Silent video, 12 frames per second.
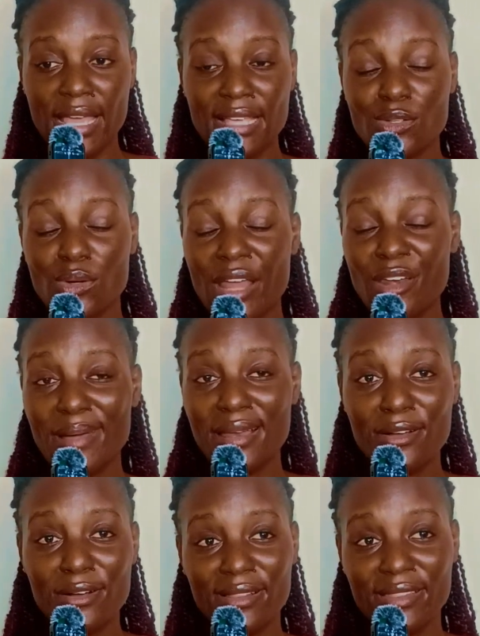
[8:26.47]
And so I
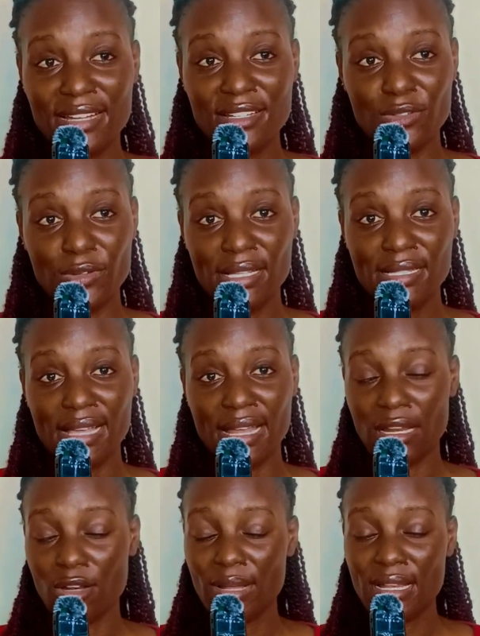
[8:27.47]
normally call that noise,
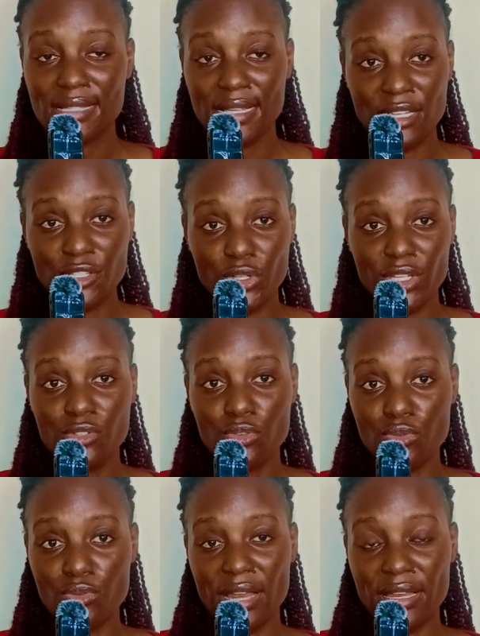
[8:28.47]
and I normally say that you need
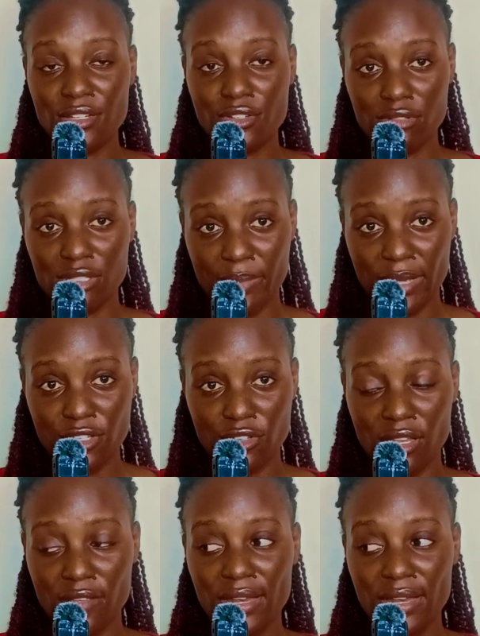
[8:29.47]
to do an introspection.